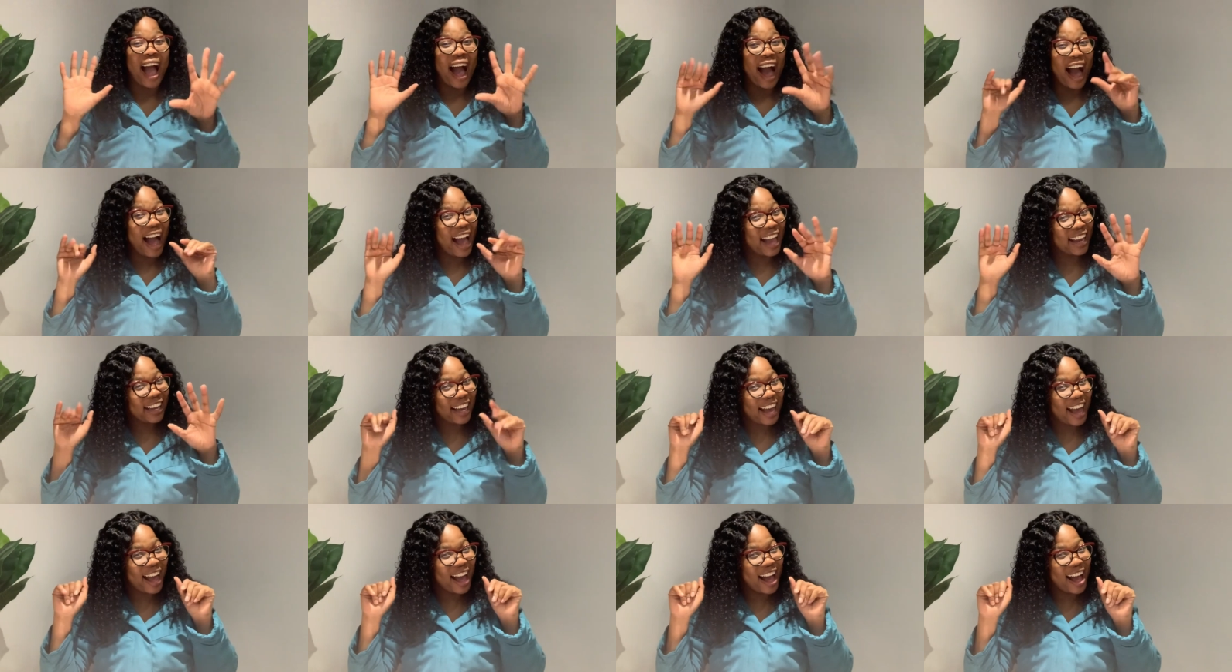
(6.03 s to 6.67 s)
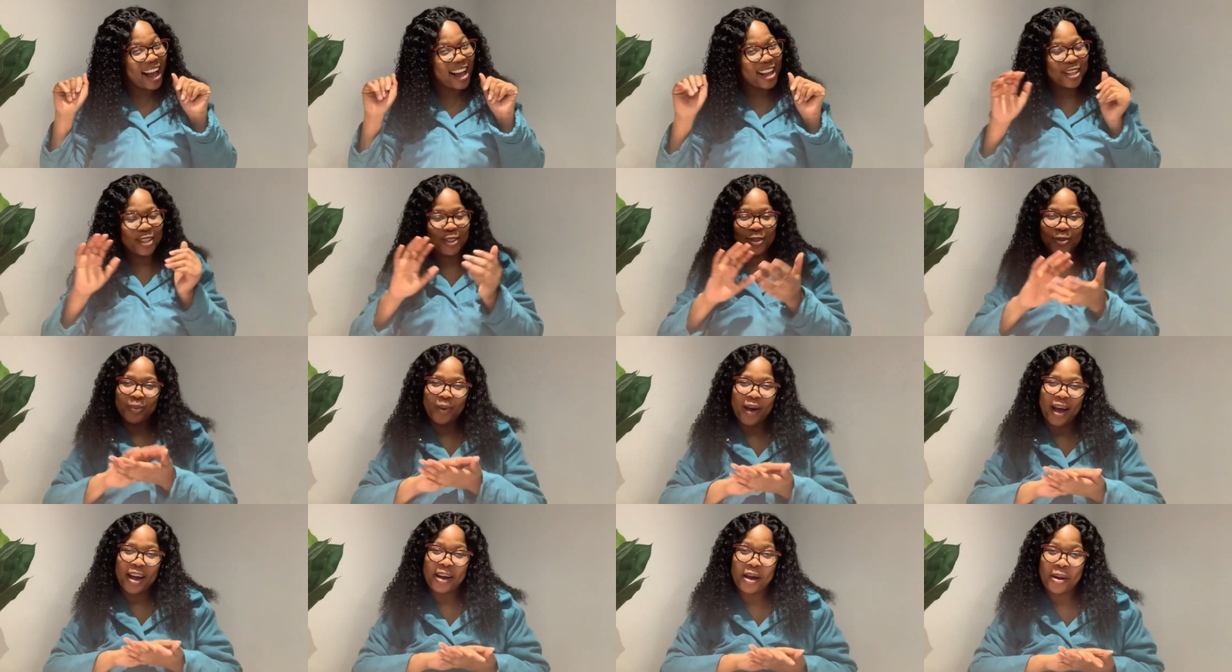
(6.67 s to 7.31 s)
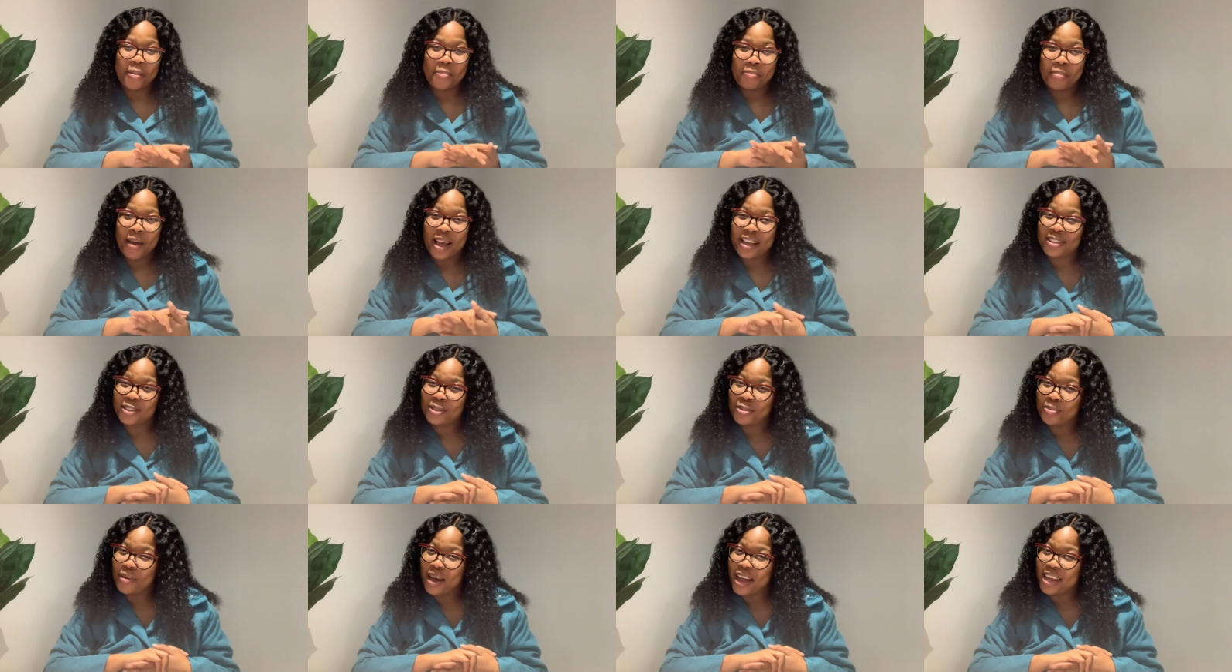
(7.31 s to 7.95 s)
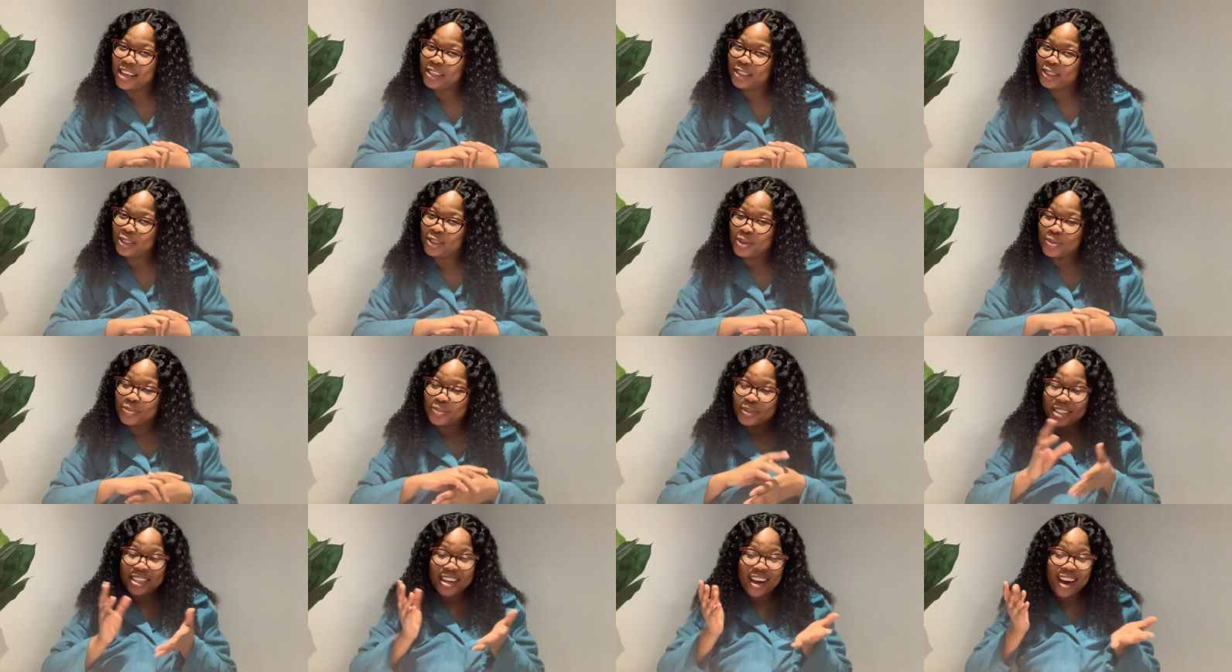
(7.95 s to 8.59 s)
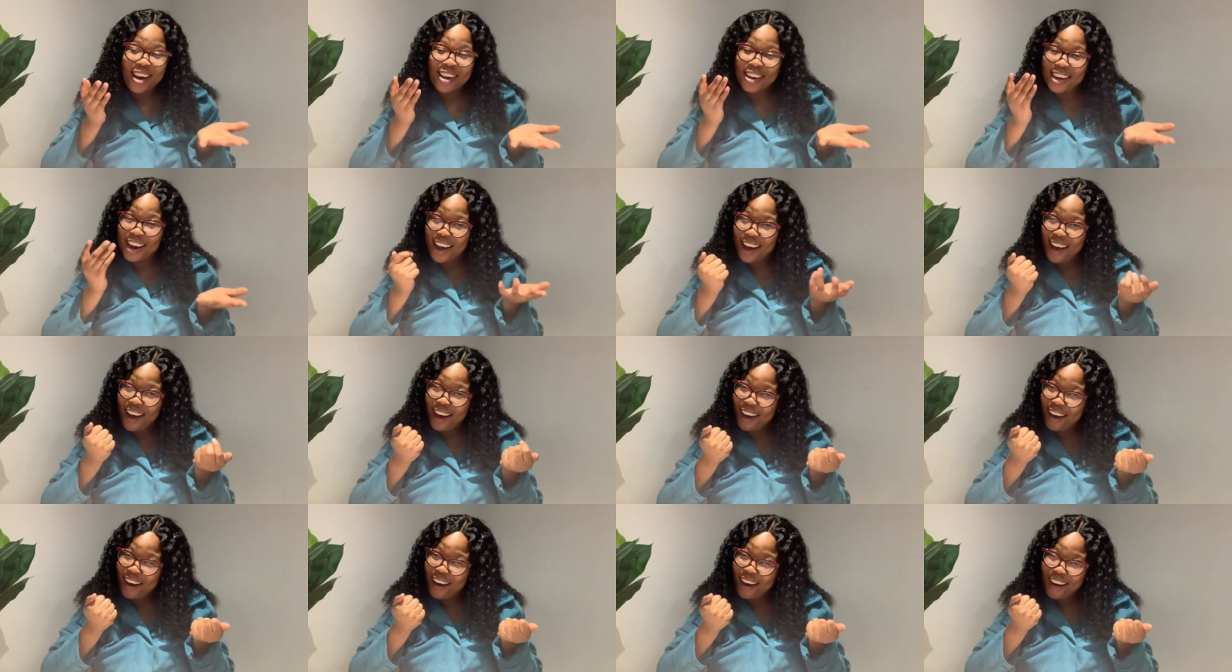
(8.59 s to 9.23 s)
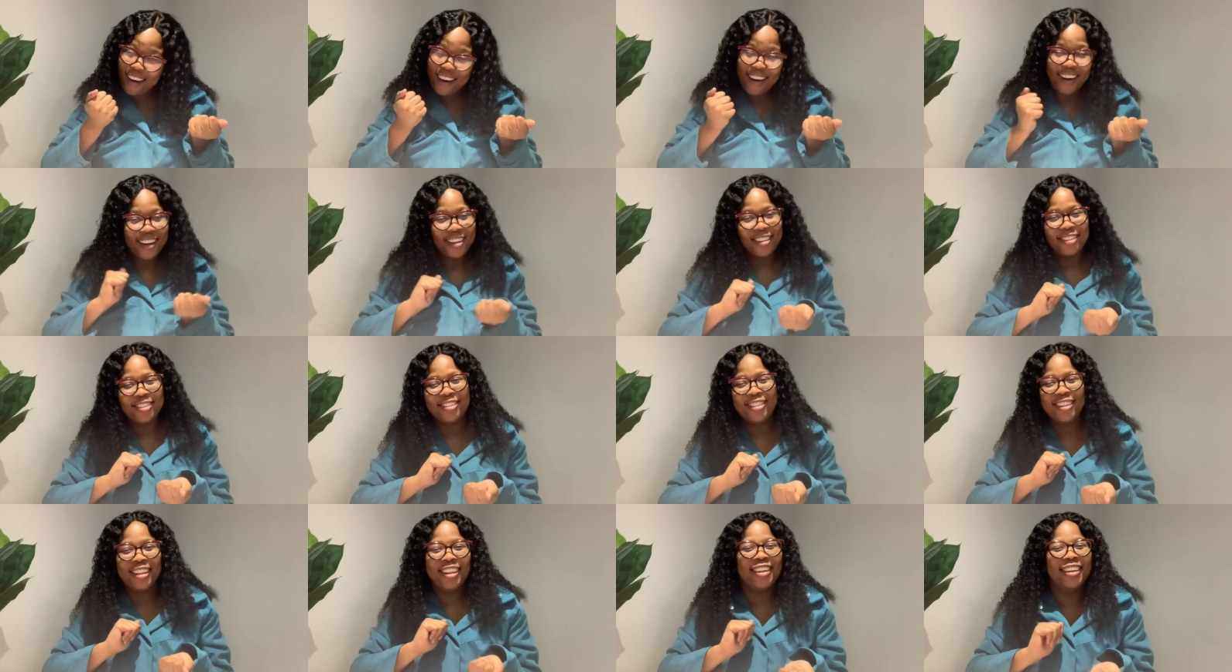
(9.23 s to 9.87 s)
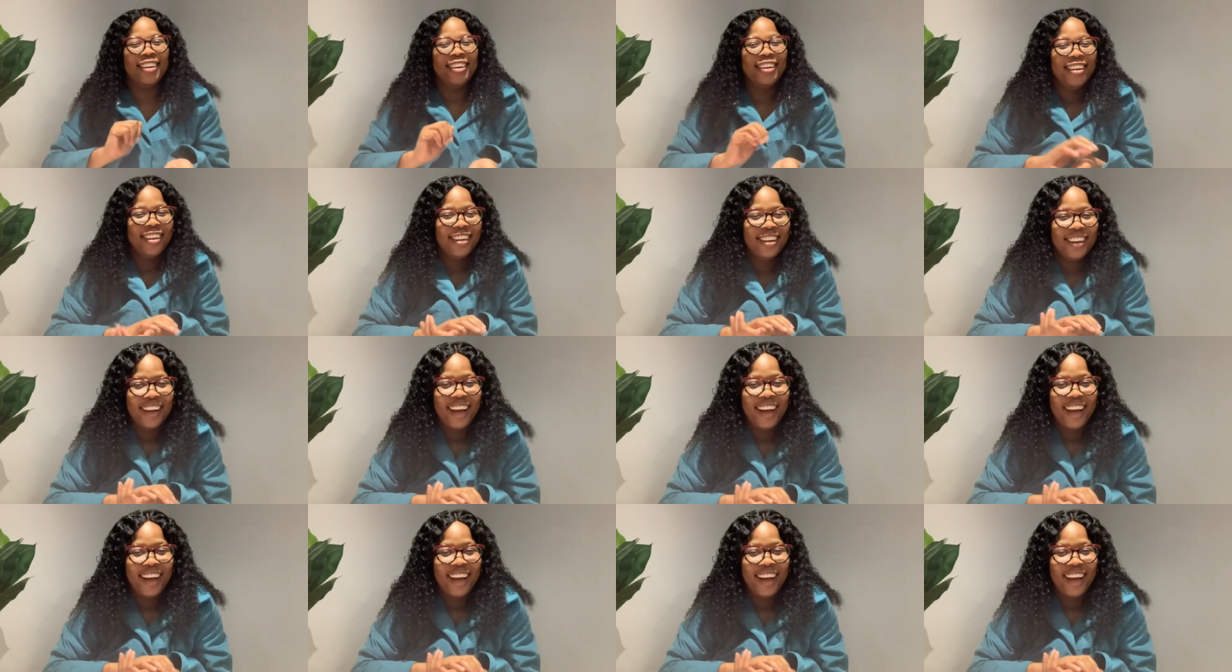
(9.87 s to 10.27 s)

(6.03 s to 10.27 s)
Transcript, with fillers: hi guys welcome back to my youtube channel